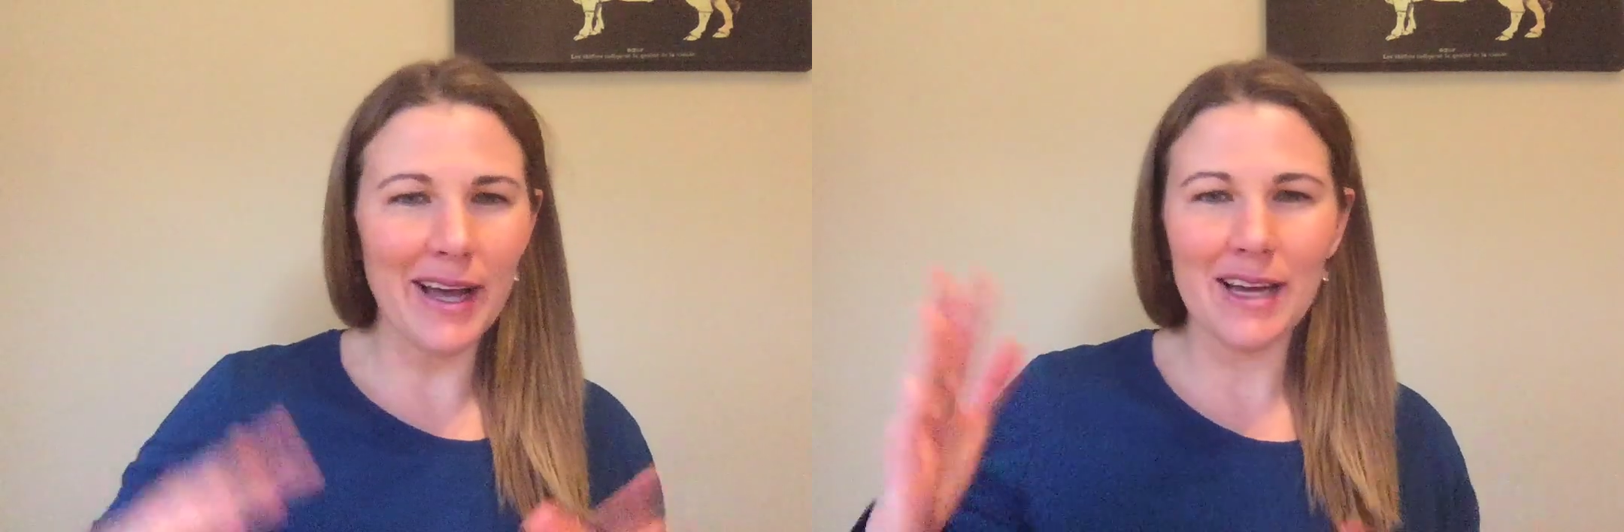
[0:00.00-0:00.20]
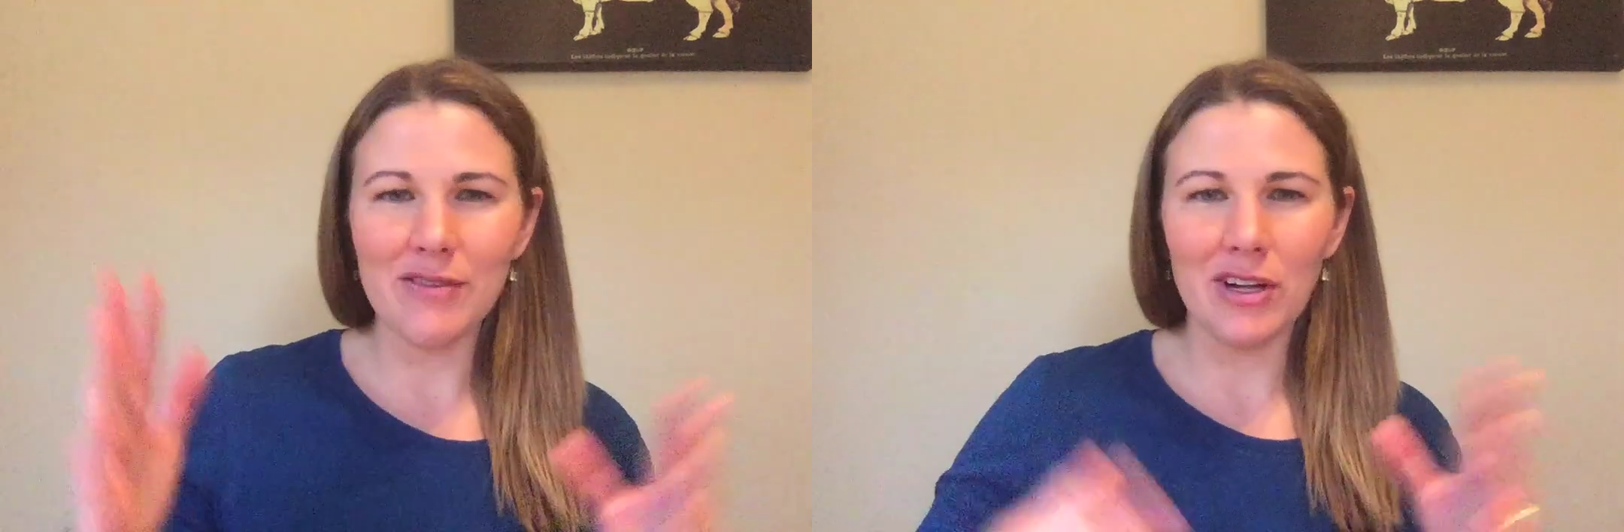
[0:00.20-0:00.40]

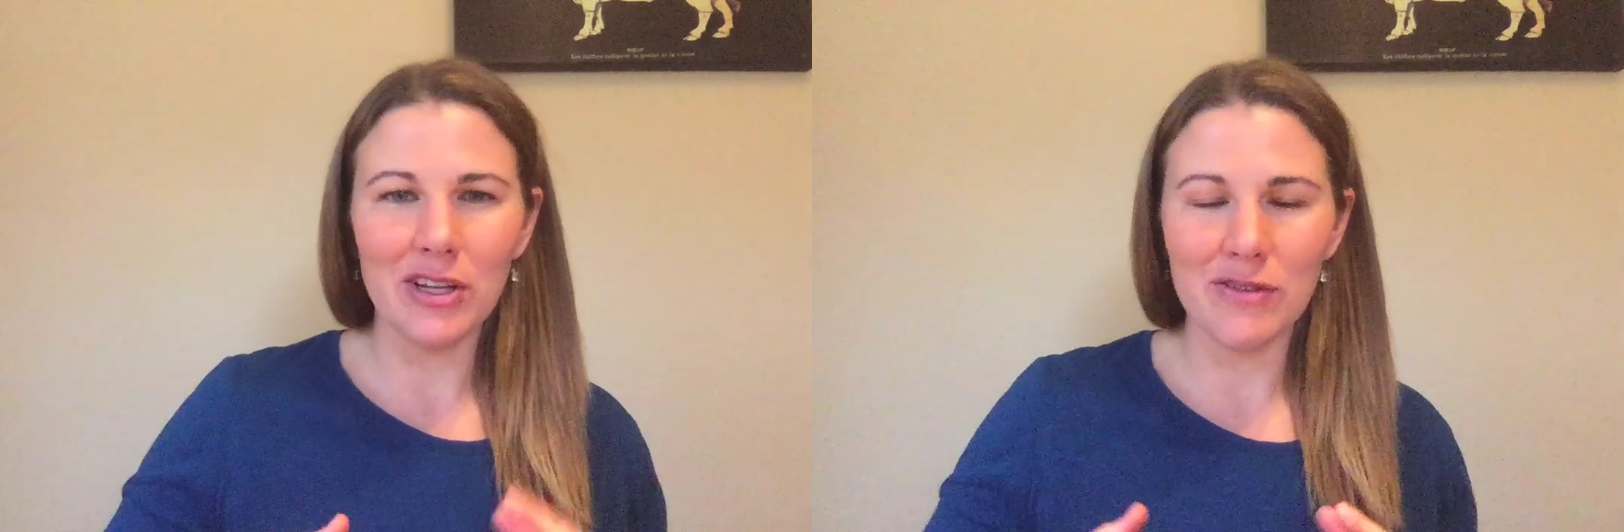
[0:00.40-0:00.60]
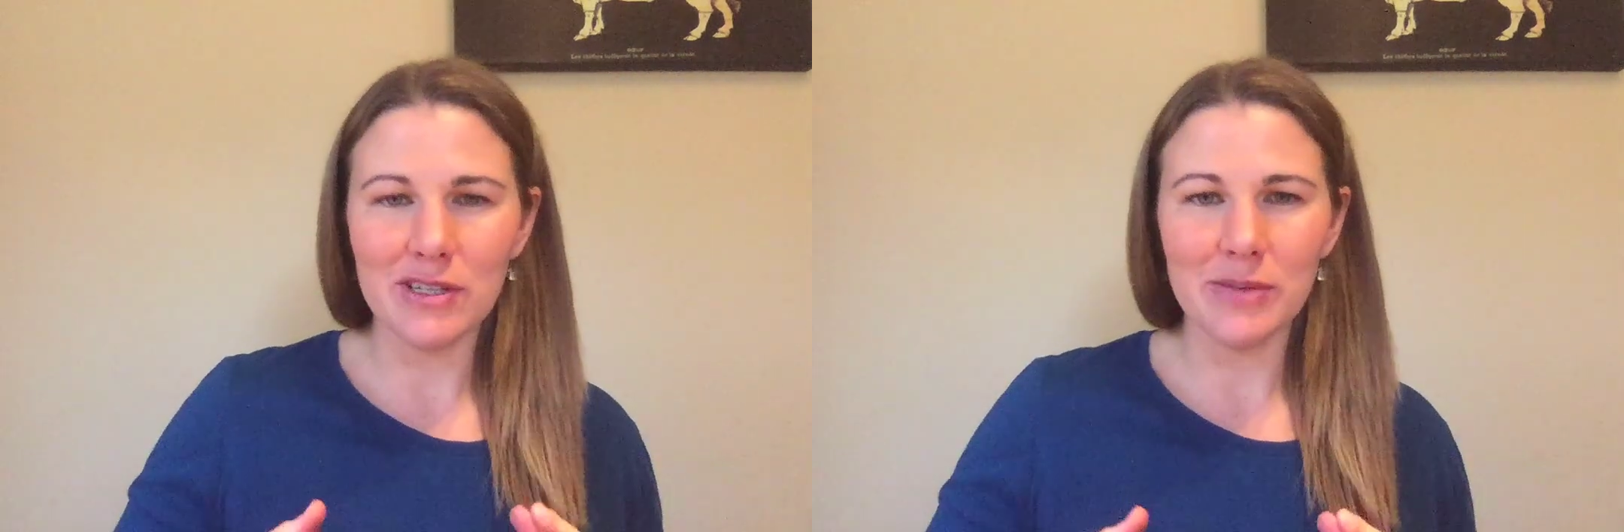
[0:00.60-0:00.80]
kind of all
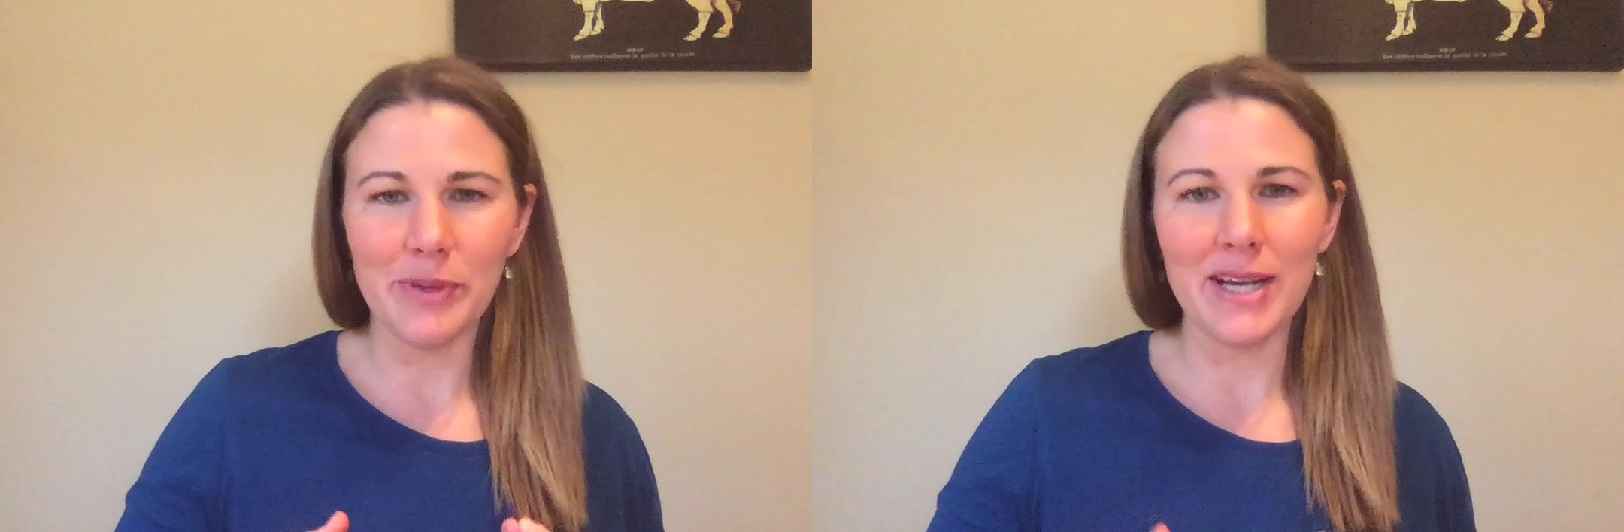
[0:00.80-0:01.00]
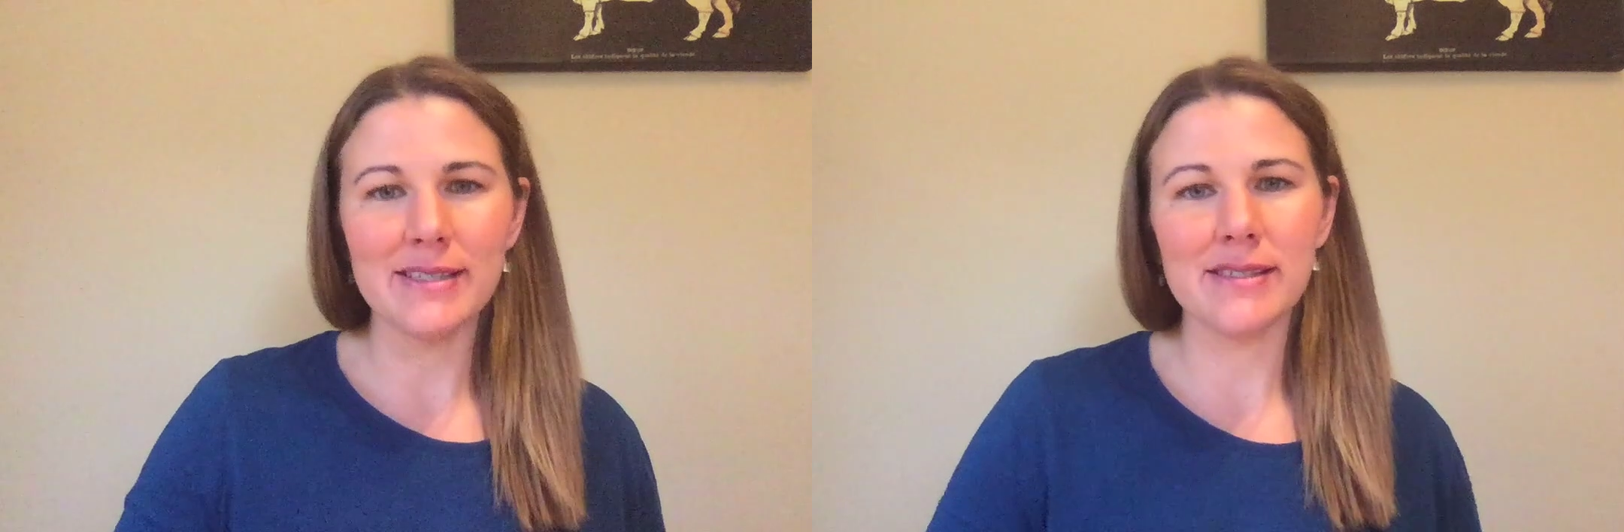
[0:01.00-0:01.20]
over the
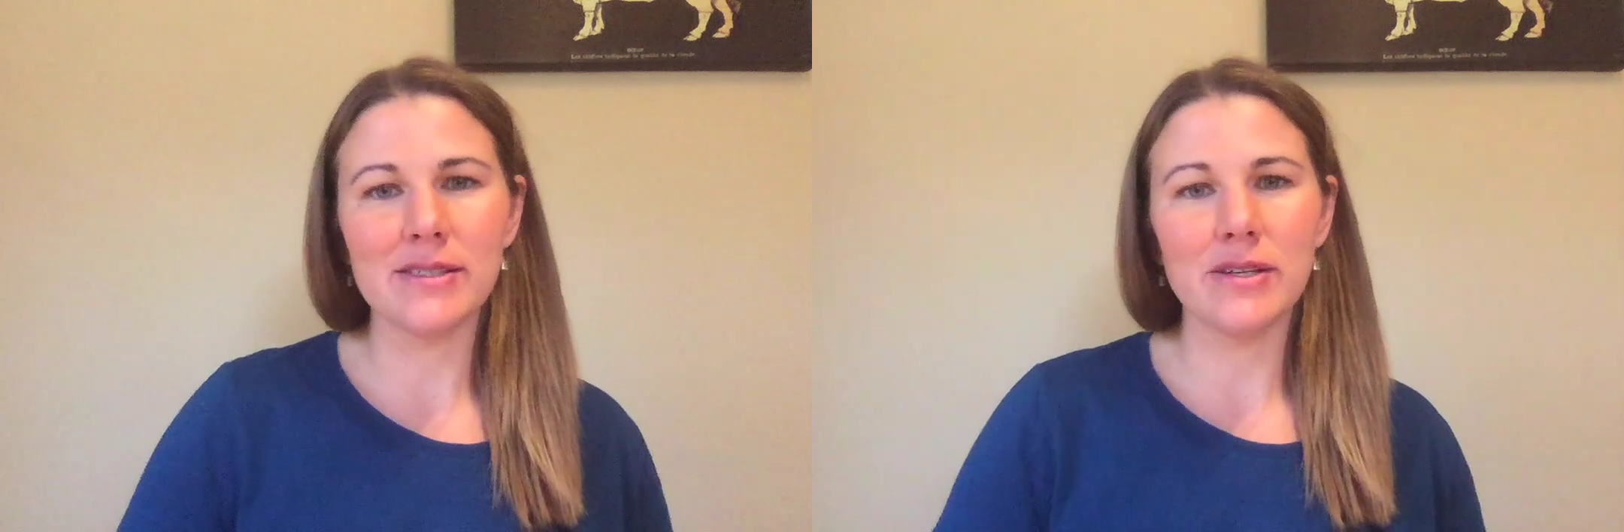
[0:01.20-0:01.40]
place.